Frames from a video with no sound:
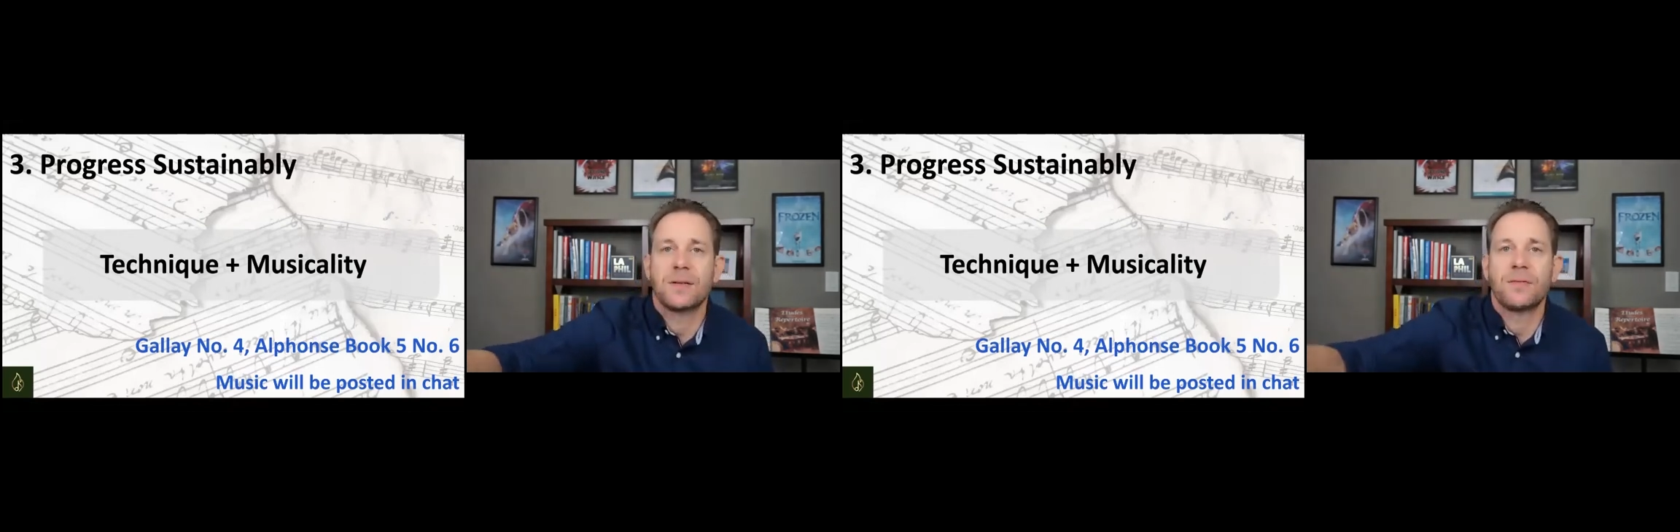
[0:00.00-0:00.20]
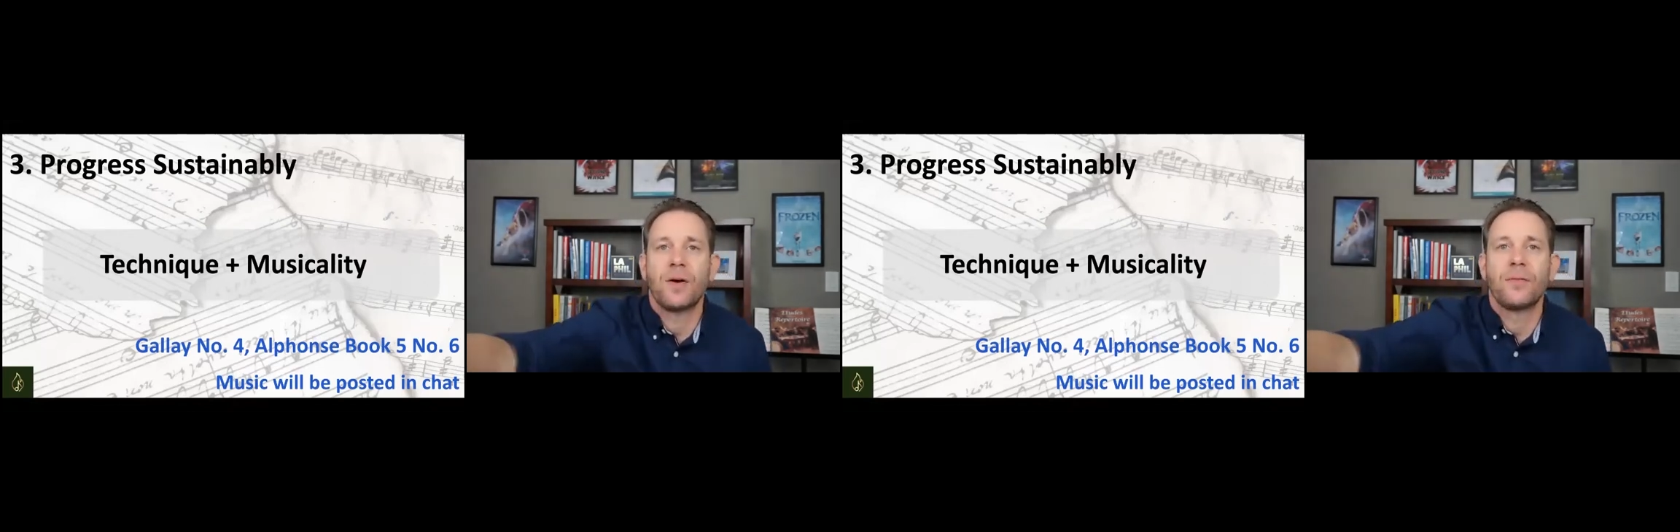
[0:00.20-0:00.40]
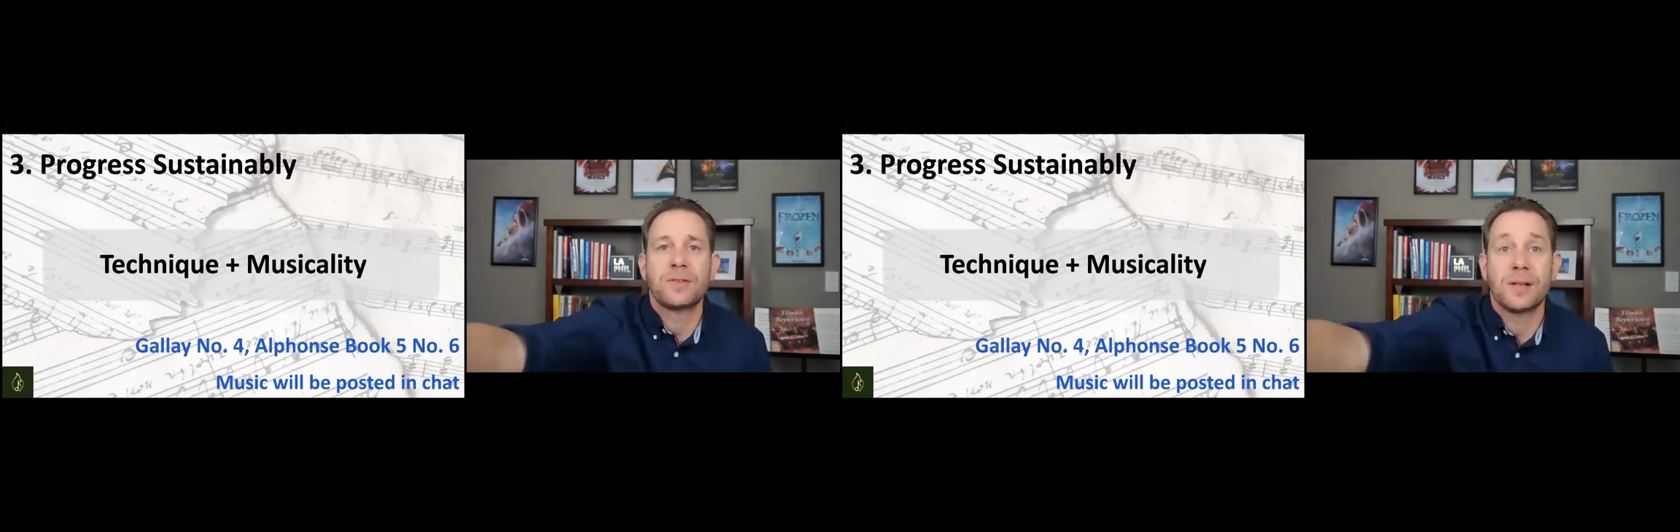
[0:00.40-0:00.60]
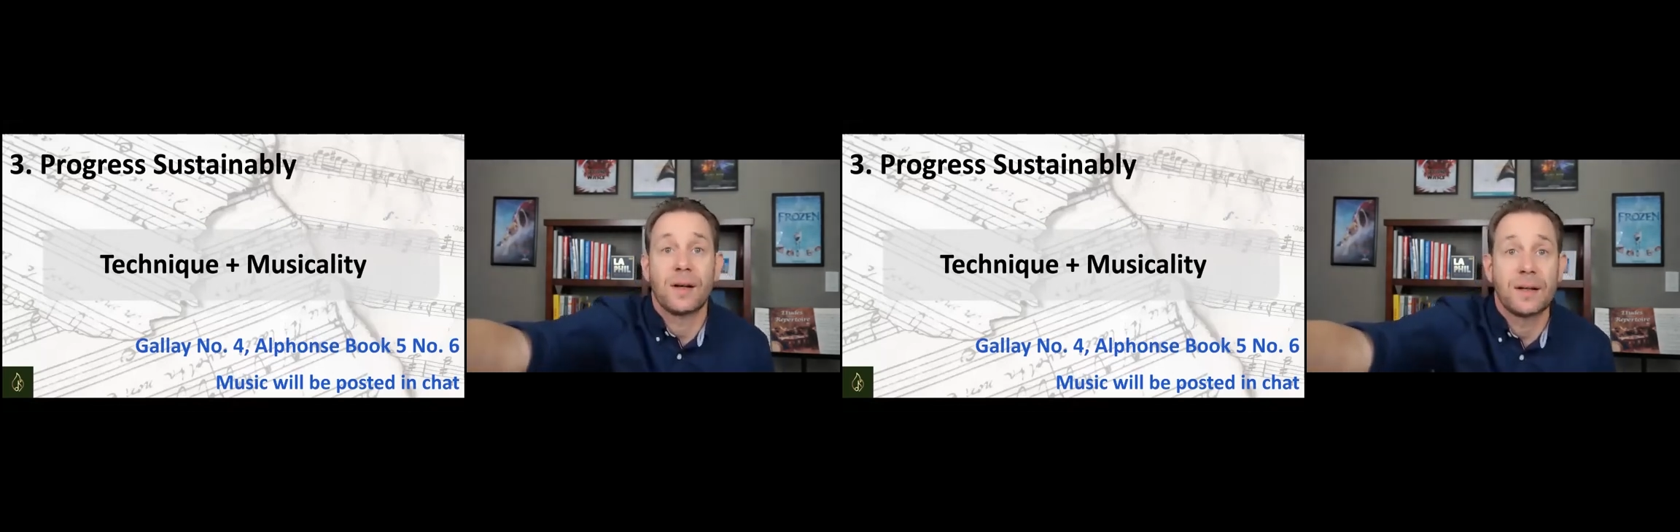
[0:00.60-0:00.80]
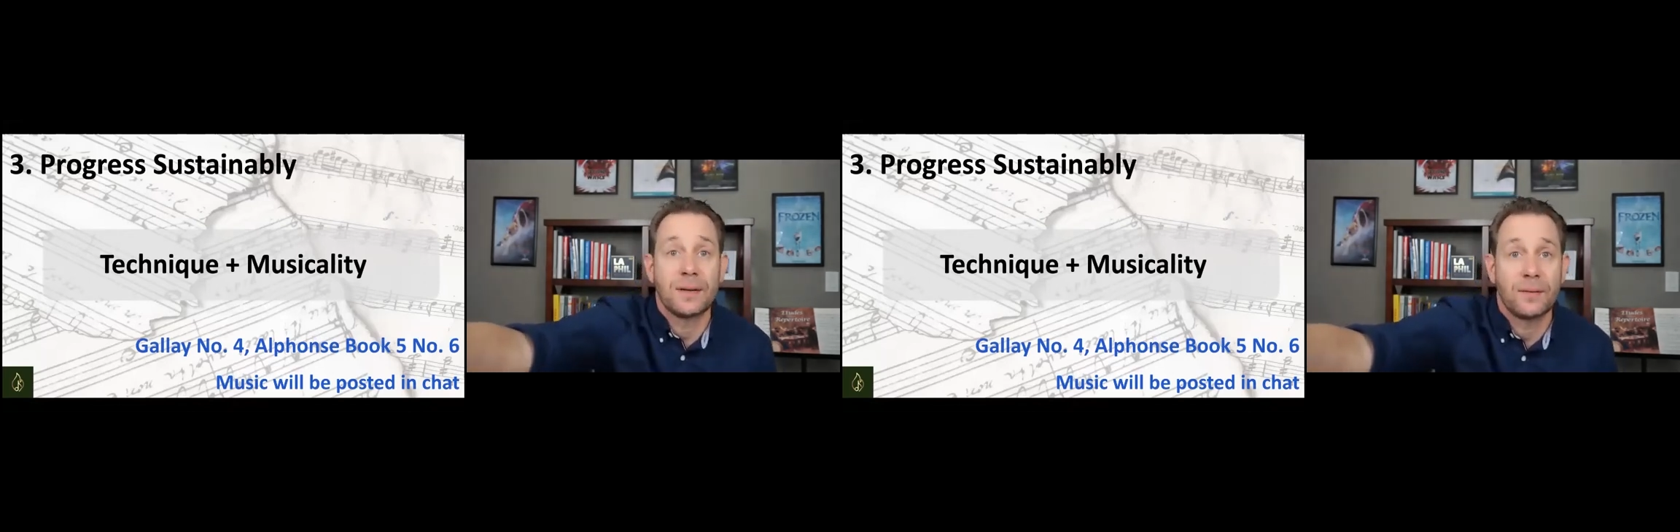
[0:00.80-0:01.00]
obviously,
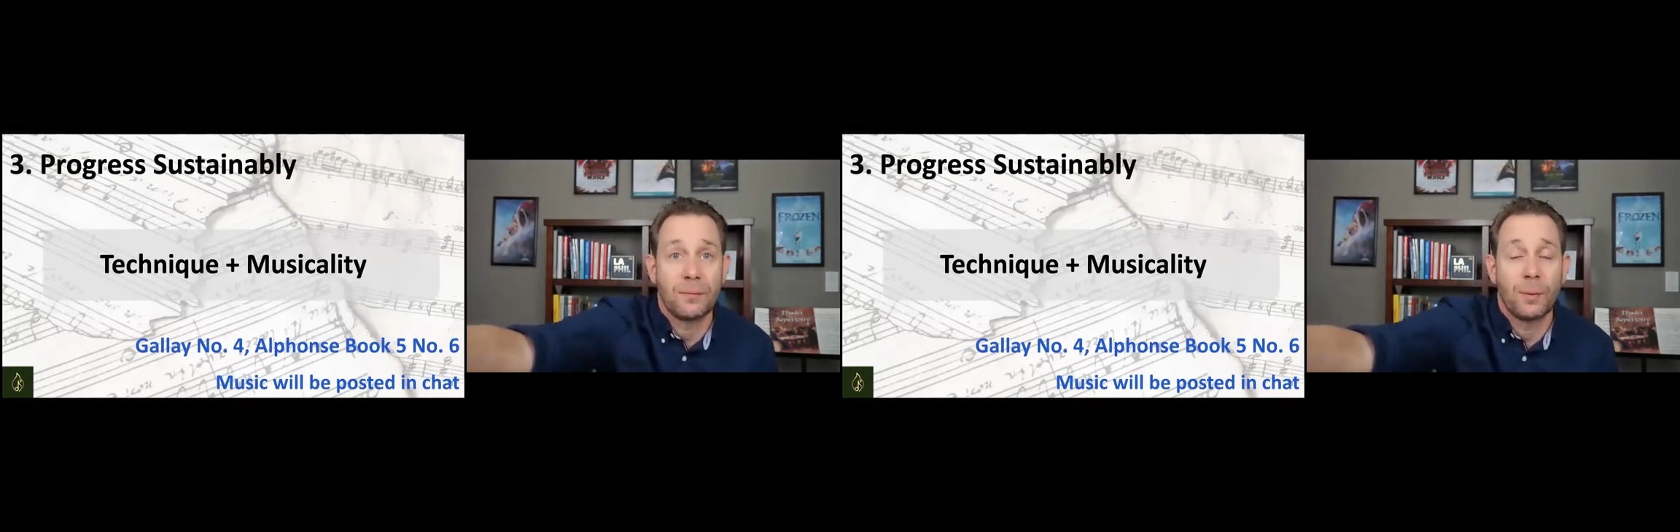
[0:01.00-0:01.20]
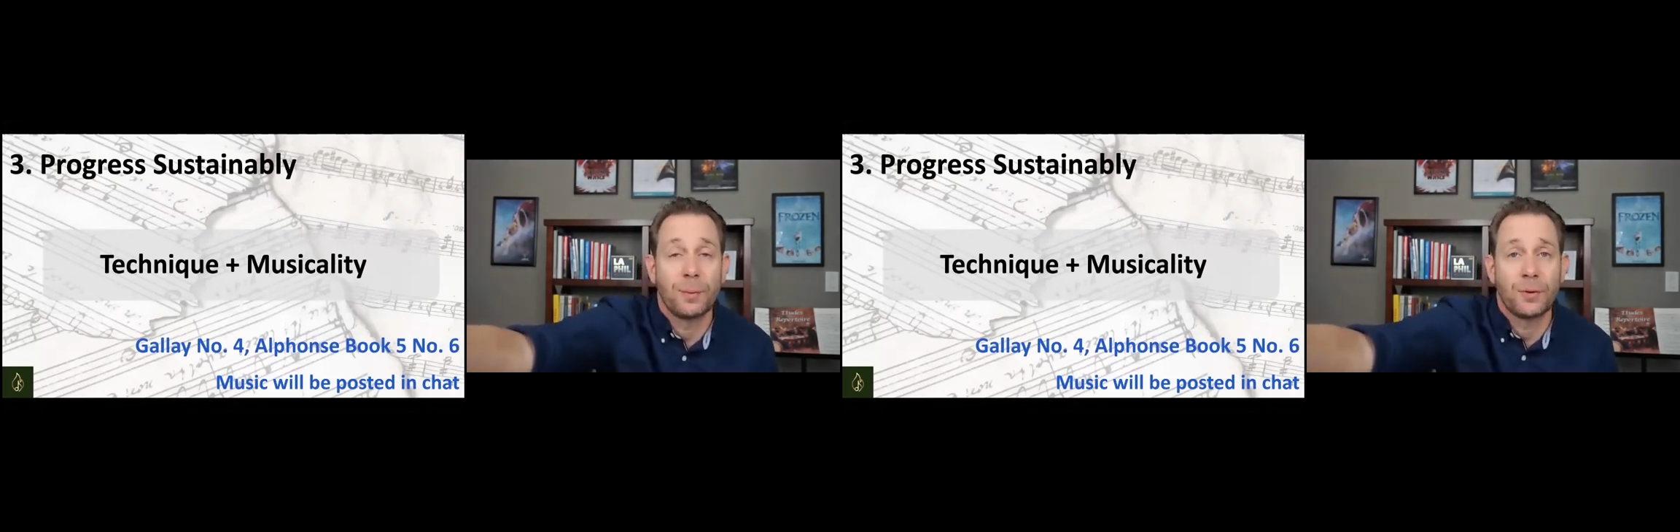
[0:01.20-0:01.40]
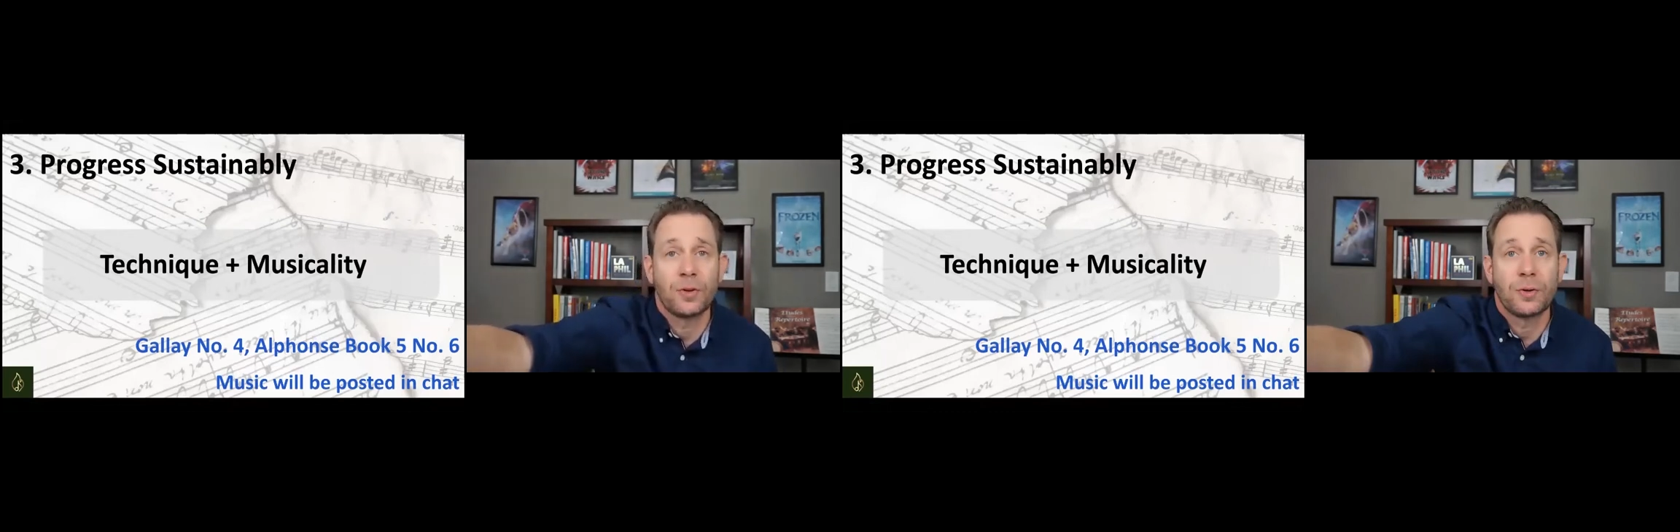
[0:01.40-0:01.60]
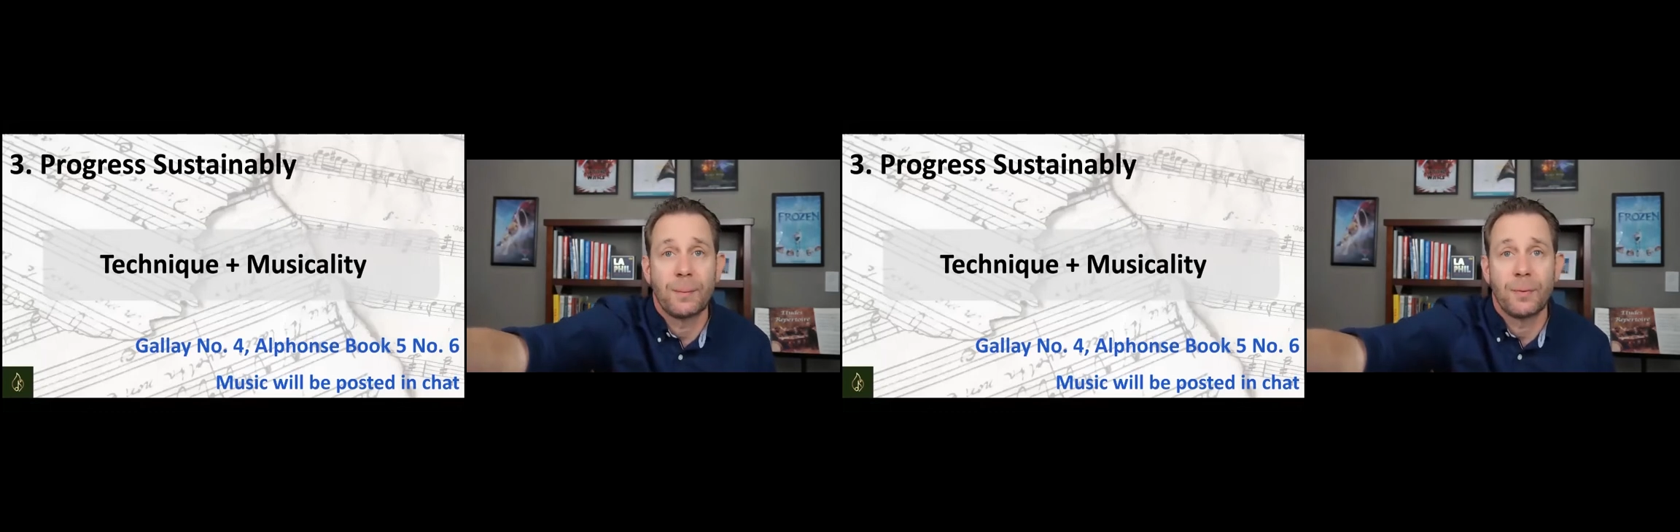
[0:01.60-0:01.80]
like what we talked about